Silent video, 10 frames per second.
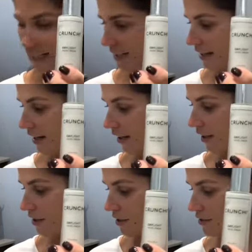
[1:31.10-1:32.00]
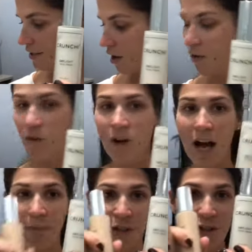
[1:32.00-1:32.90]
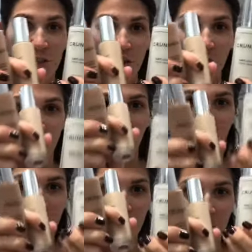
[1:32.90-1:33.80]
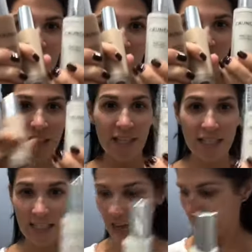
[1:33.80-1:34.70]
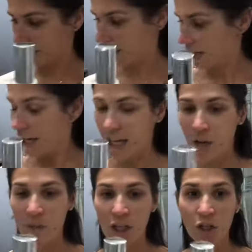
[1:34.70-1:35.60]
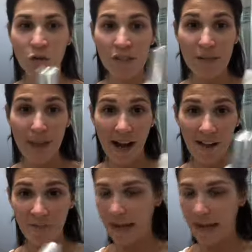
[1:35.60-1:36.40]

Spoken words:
in there. So I'm gonna do all three together, and I'm gonna use the back of my